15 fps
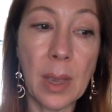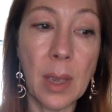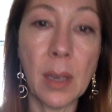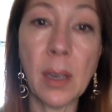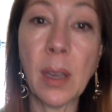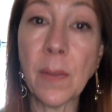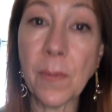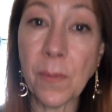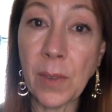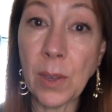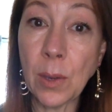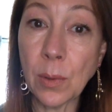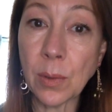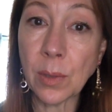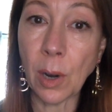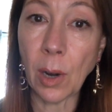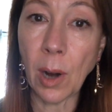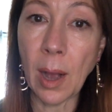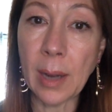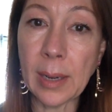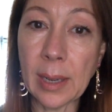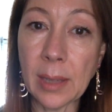confuse our
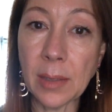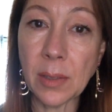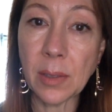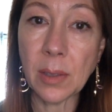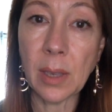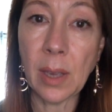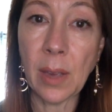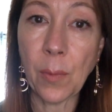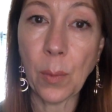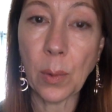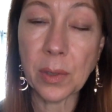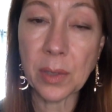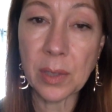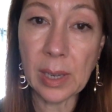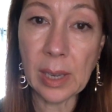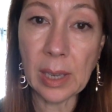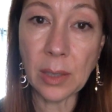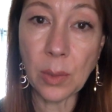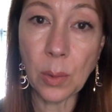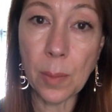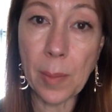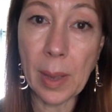audience. If we're sticking
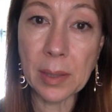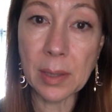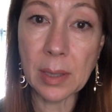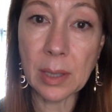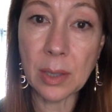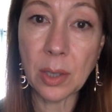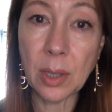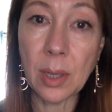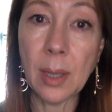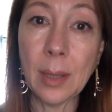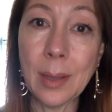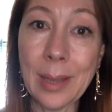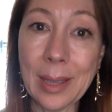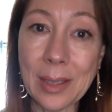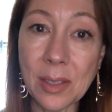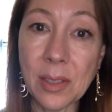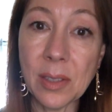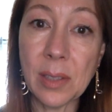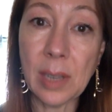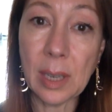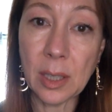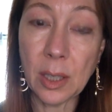to a message, let's
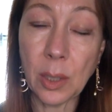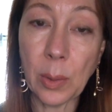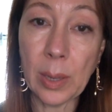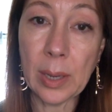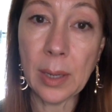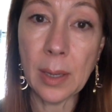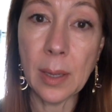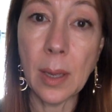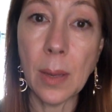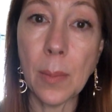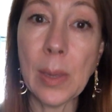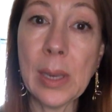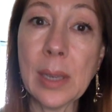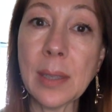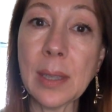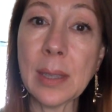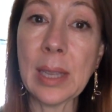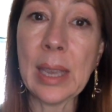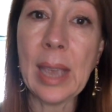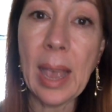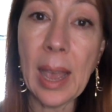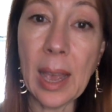stick to it. Because at
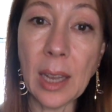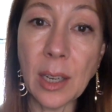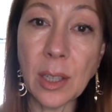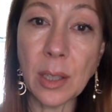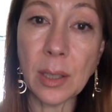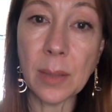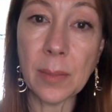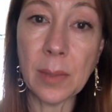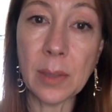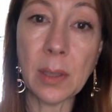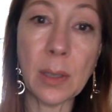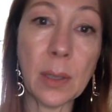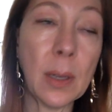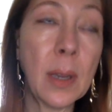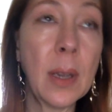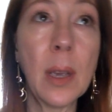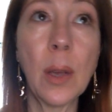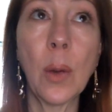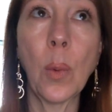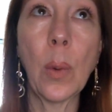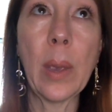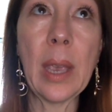the end, listen,
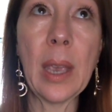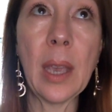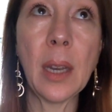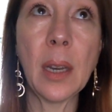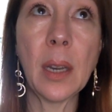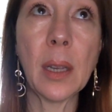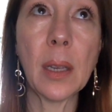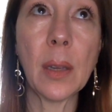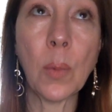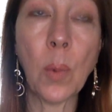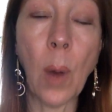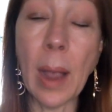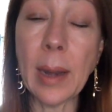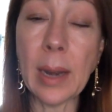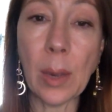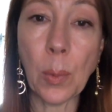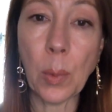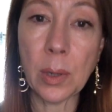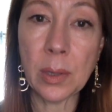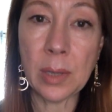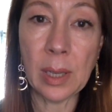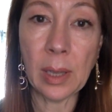in writing,
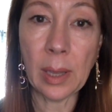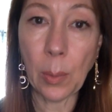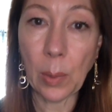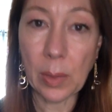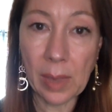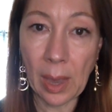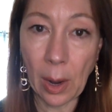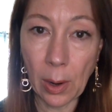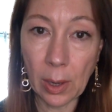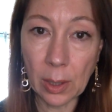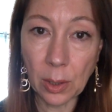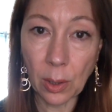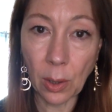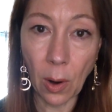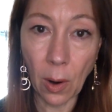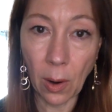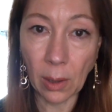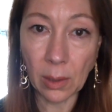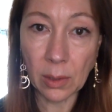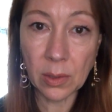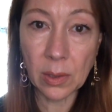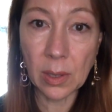we're dealing with character
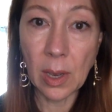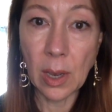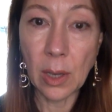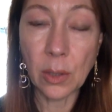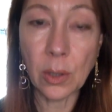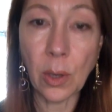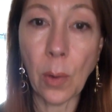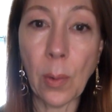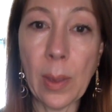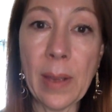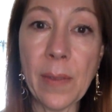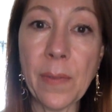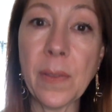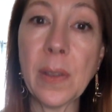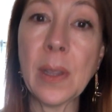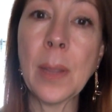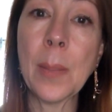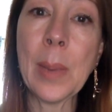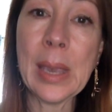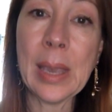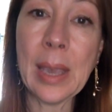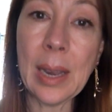arcs. So if the
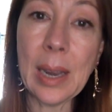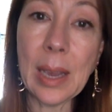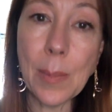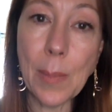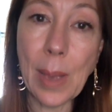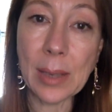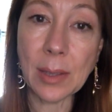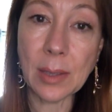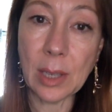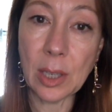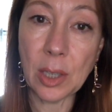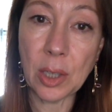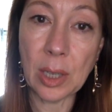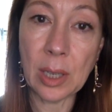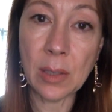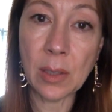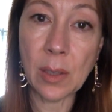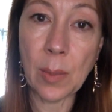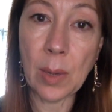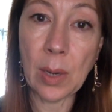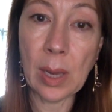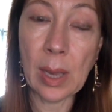beginning message is
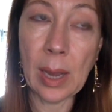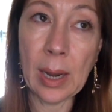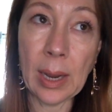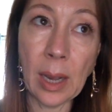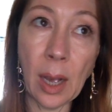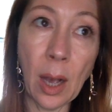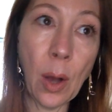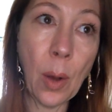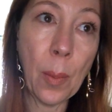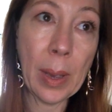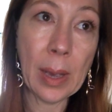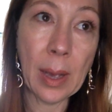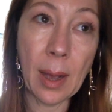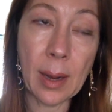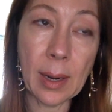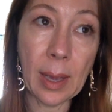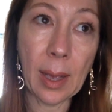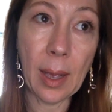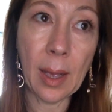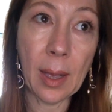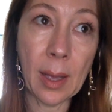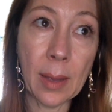communicating, oh my God,
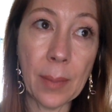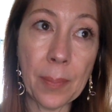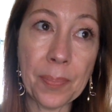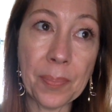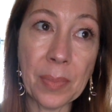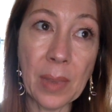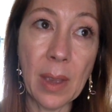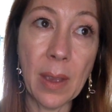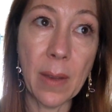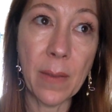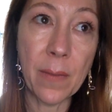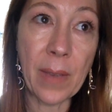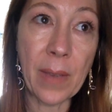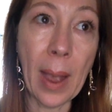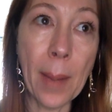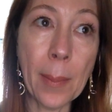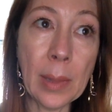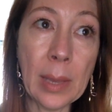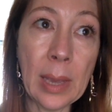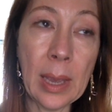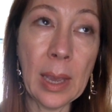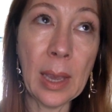um,
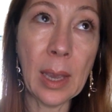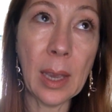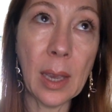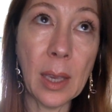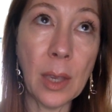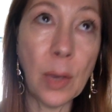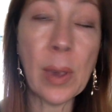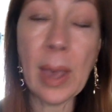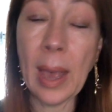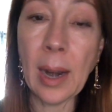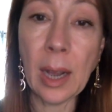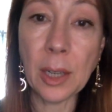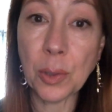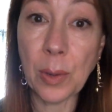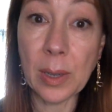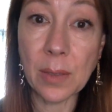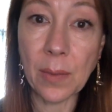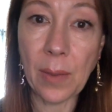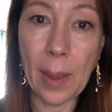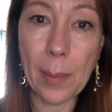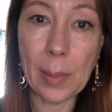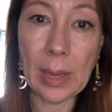family, you cannot trust
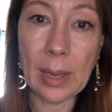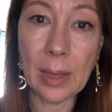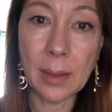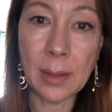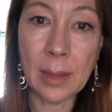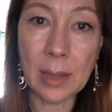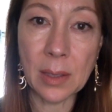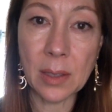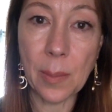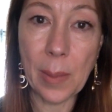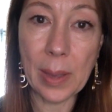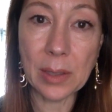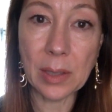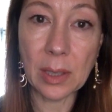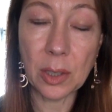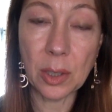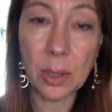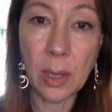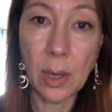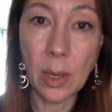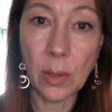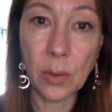family, that's the message.
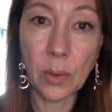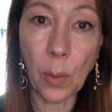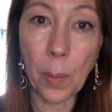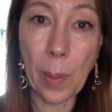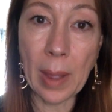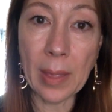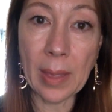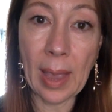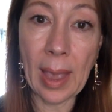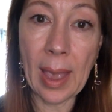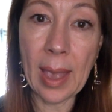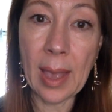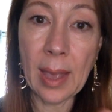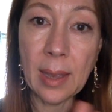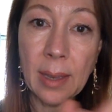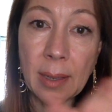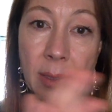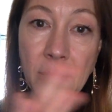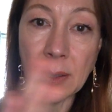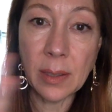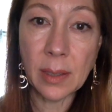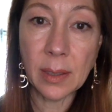So by the
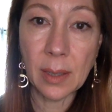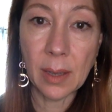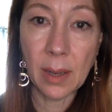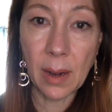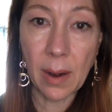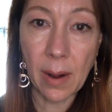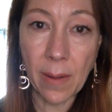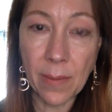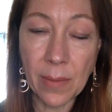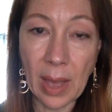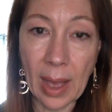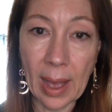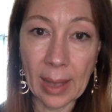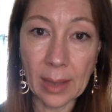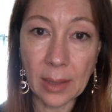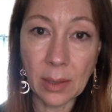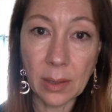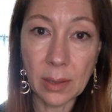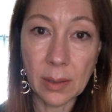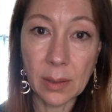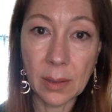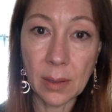end of that,
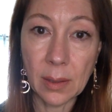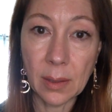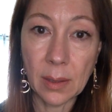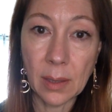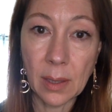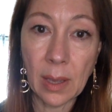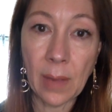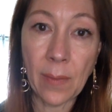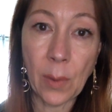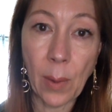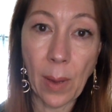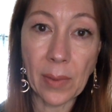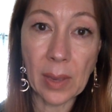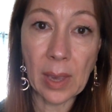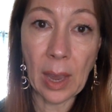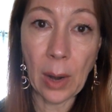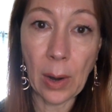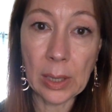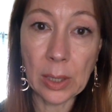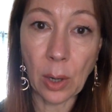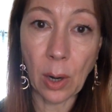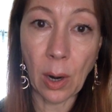if you have a
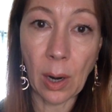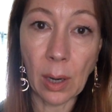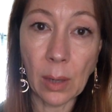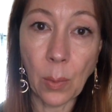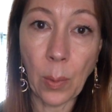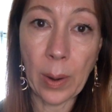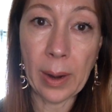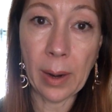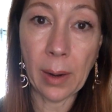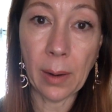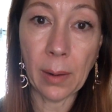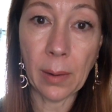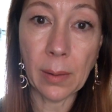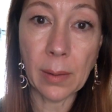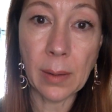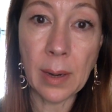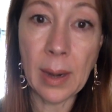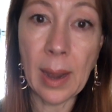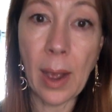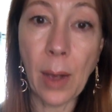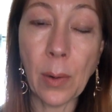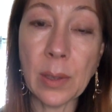character arc where
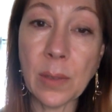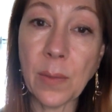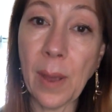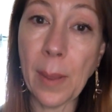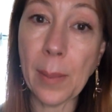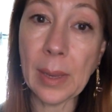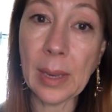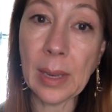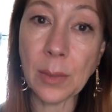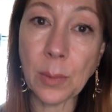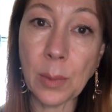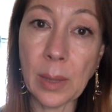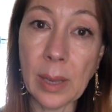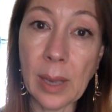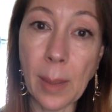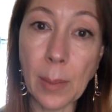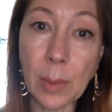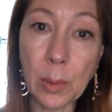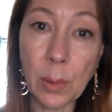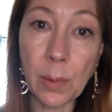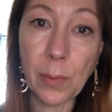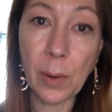now his family has really come
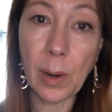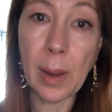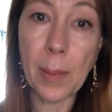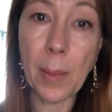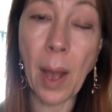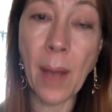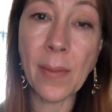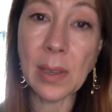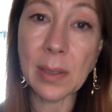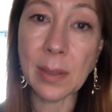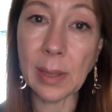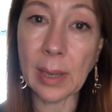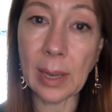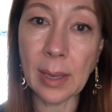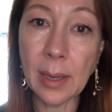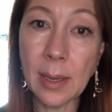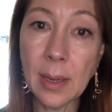through for him, obviously